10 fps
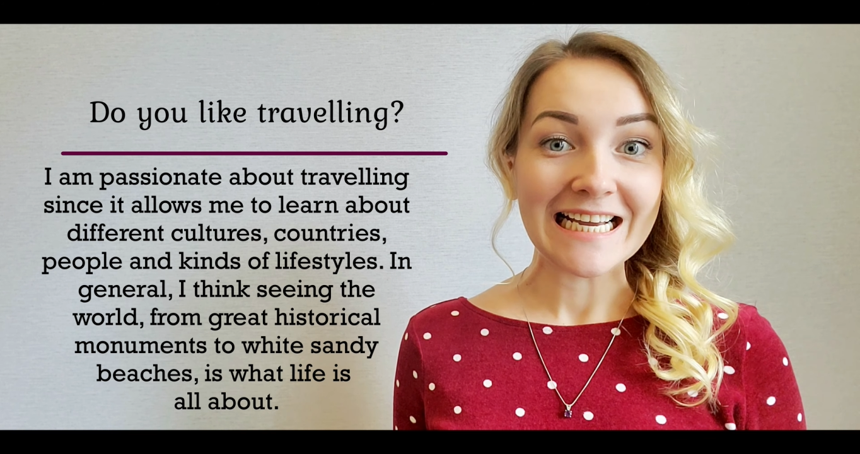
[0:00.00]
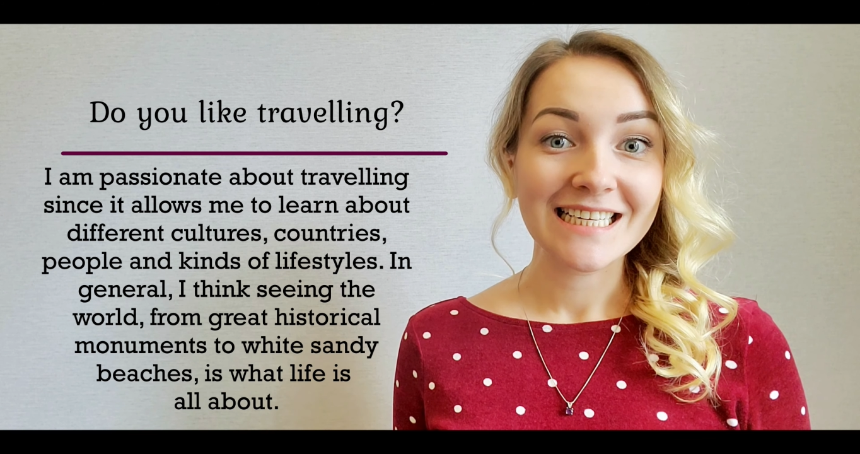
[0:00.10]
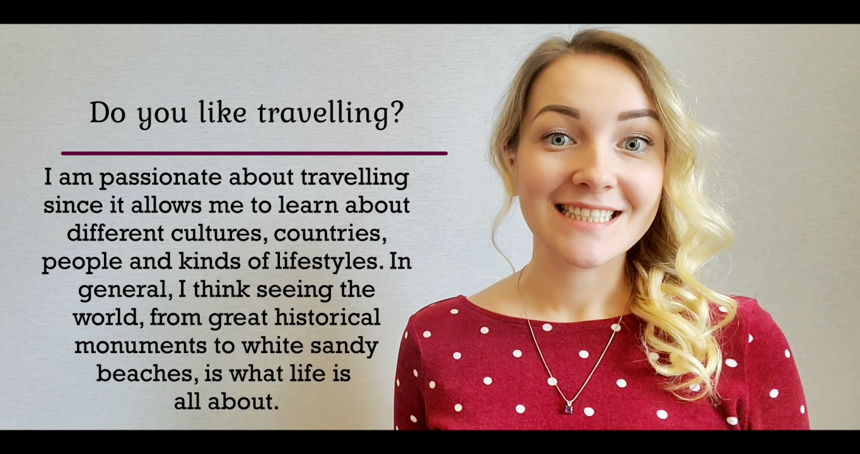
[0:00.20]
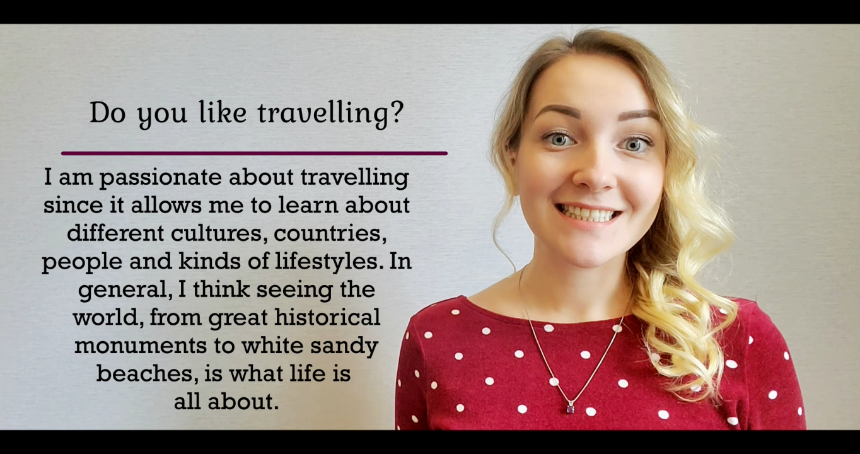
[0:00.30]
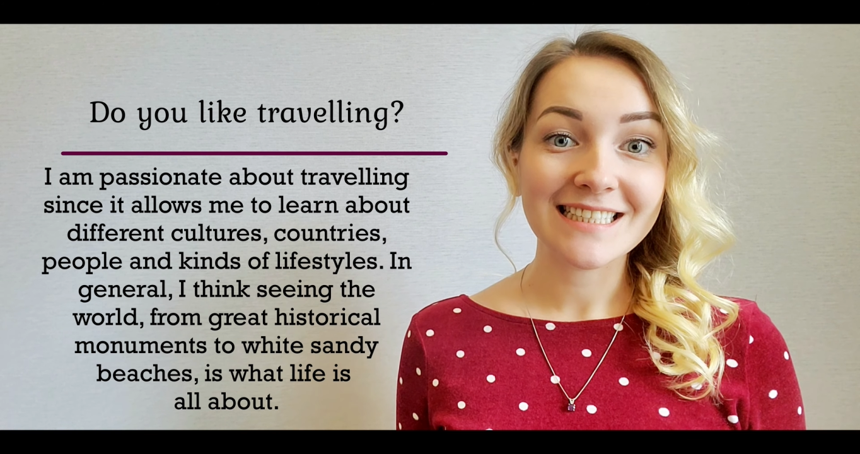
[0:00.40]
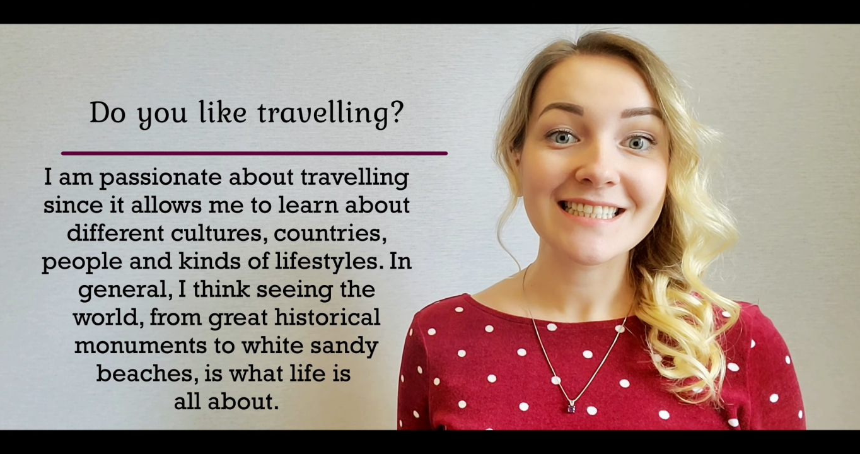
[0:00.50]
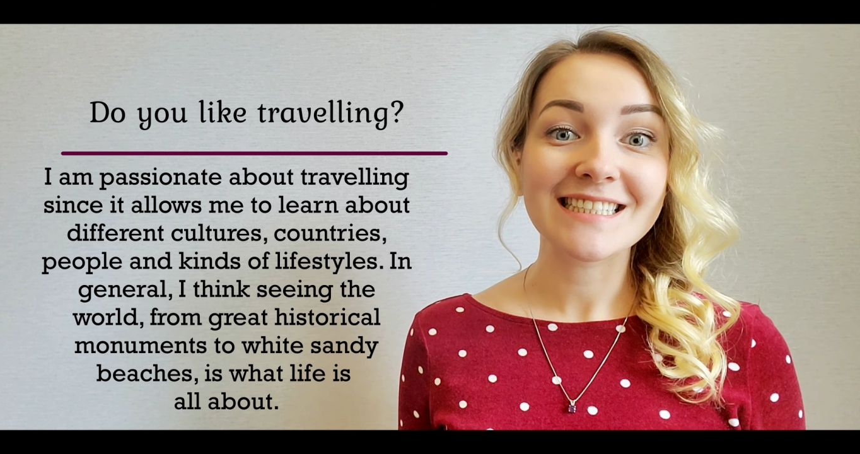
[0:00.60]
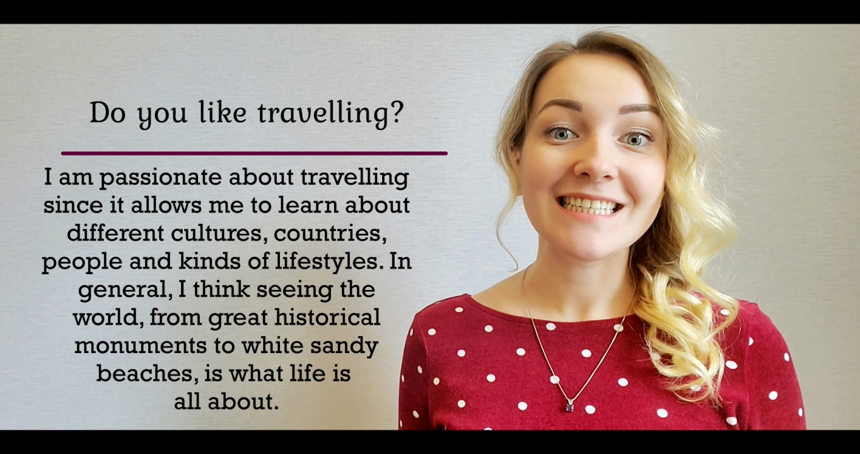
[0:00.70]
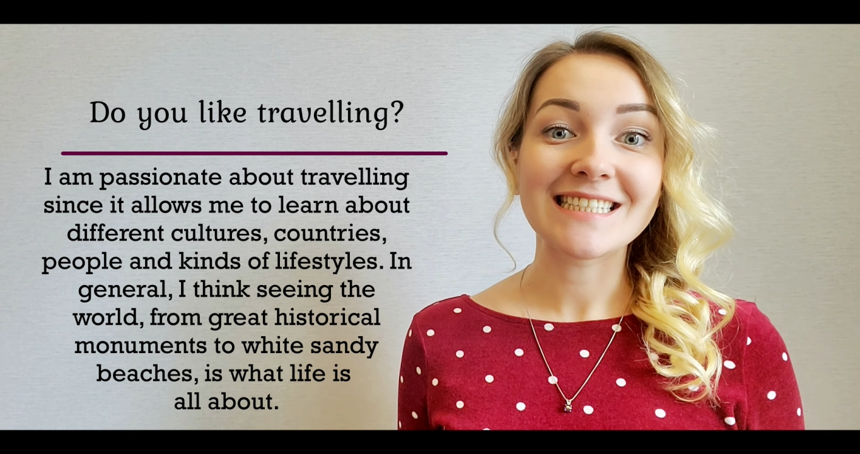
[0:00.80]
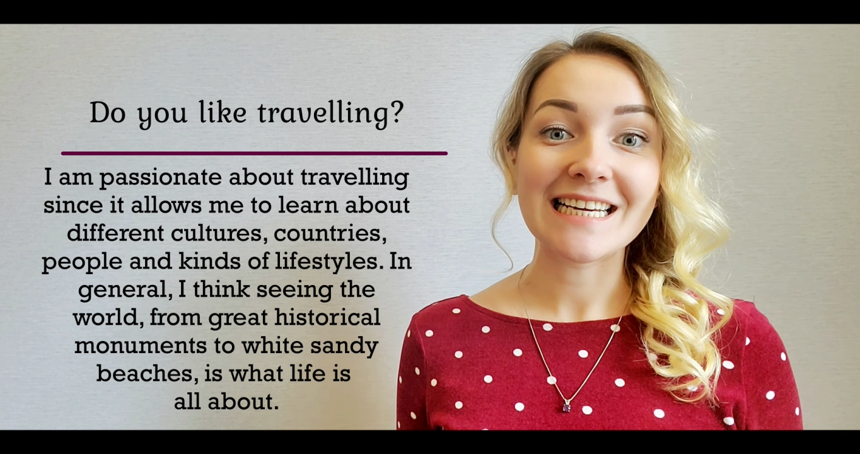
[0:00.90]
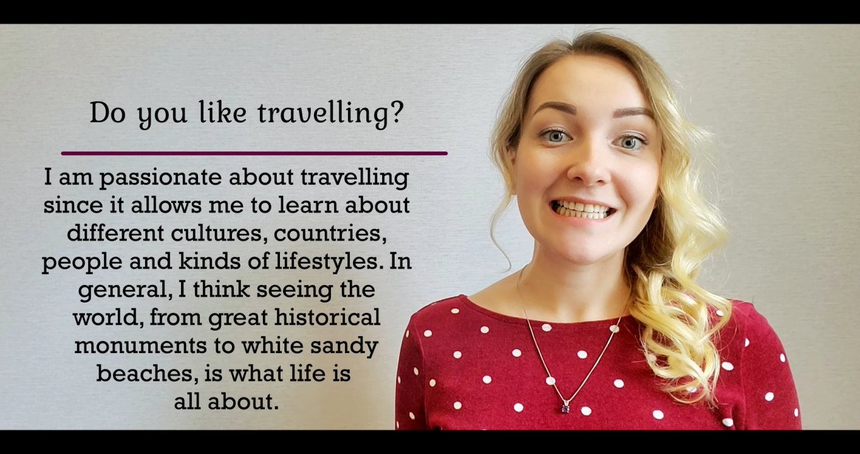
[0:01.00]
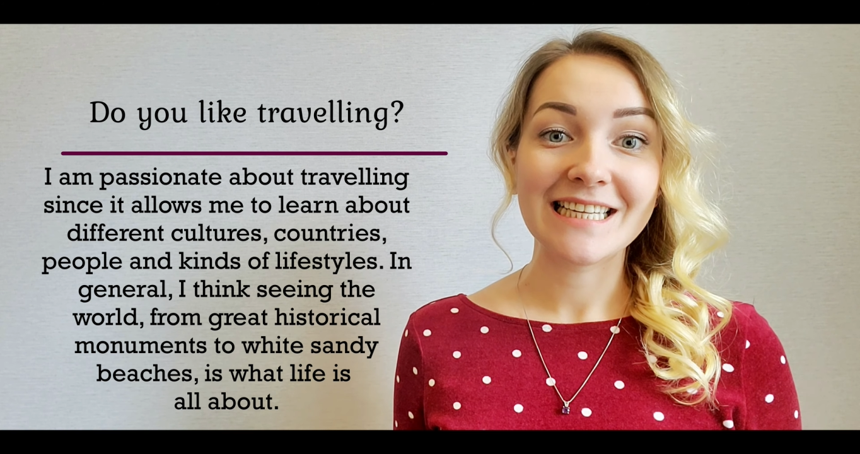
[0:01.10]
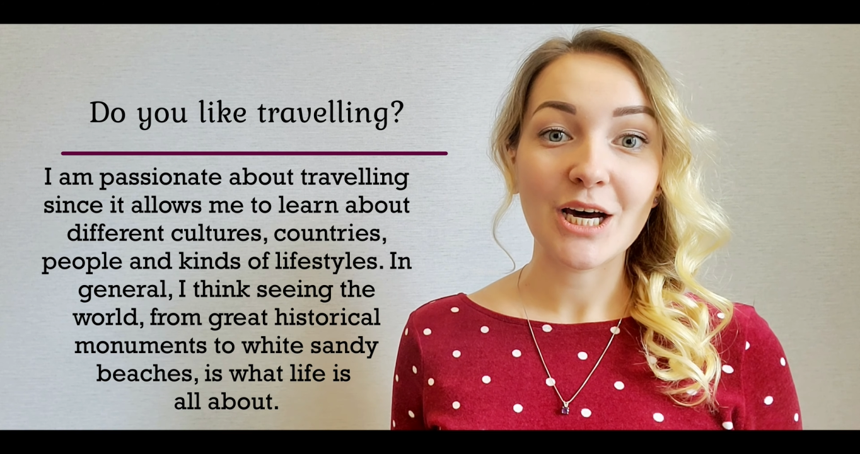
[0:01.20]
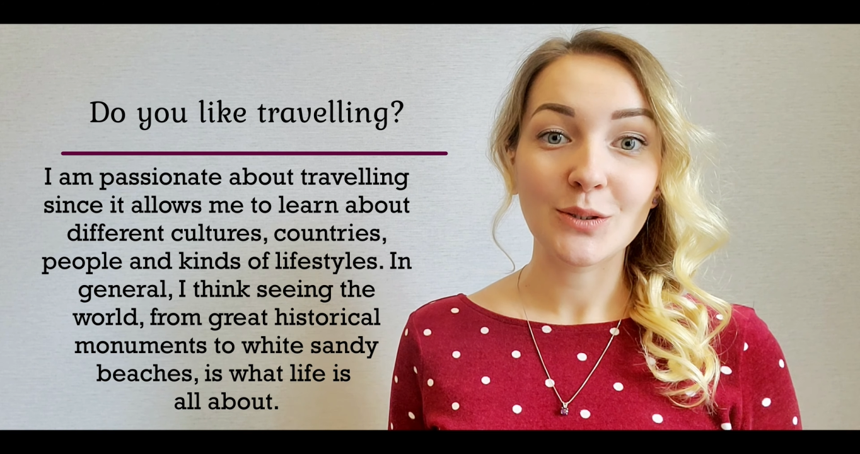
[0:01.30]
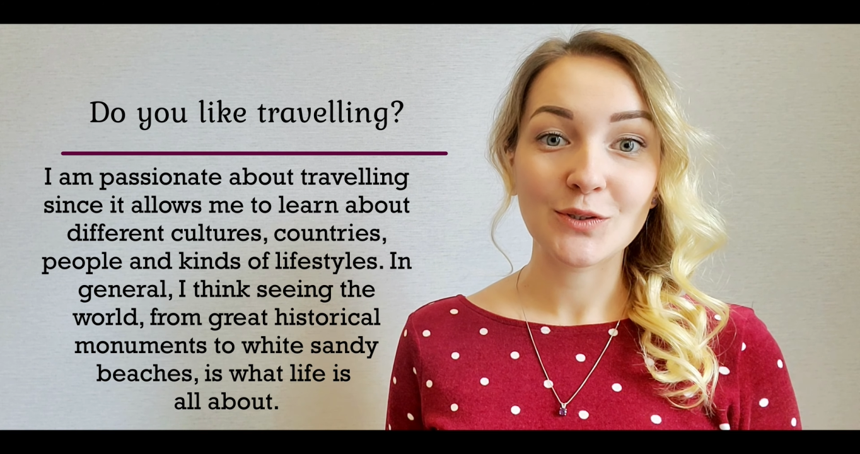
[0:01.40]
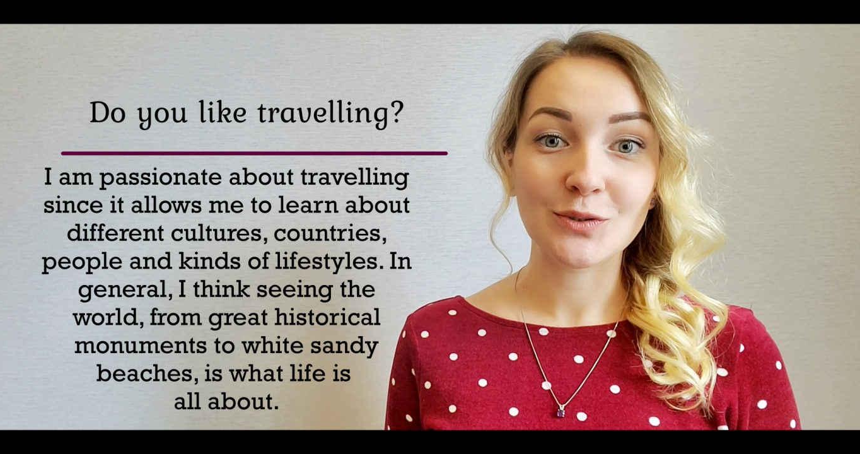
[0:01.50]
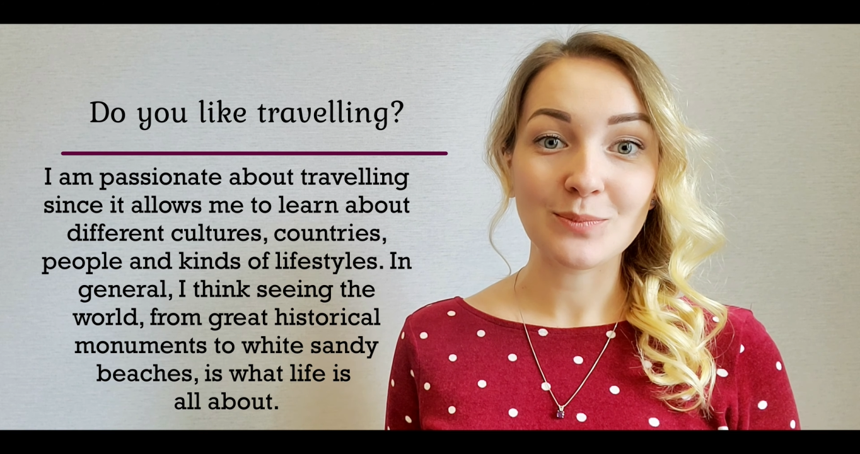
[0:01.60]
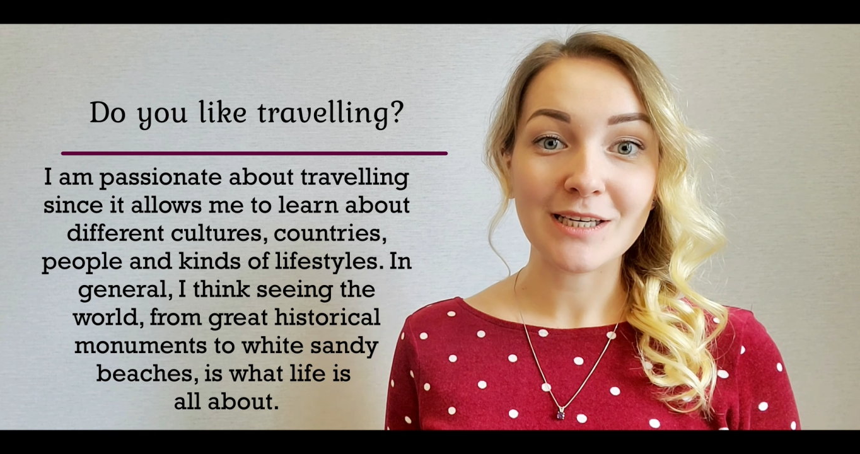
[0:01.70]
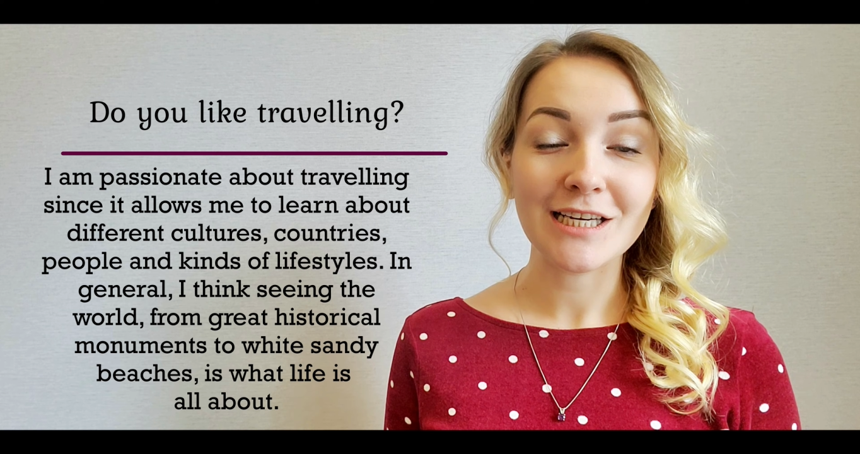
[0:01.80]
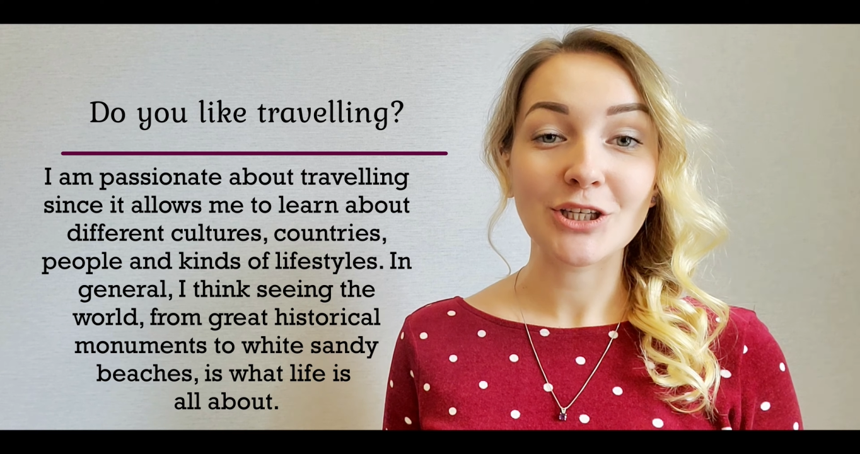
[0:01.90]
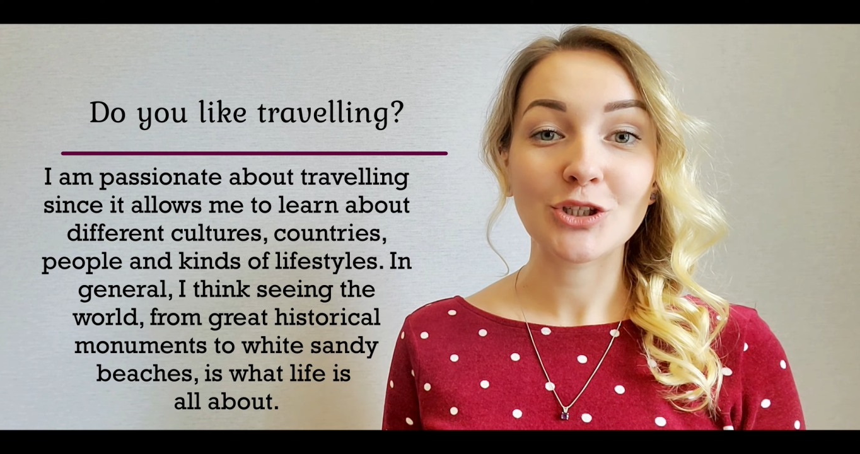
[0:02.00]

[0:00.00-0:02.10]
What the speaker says: since it allows me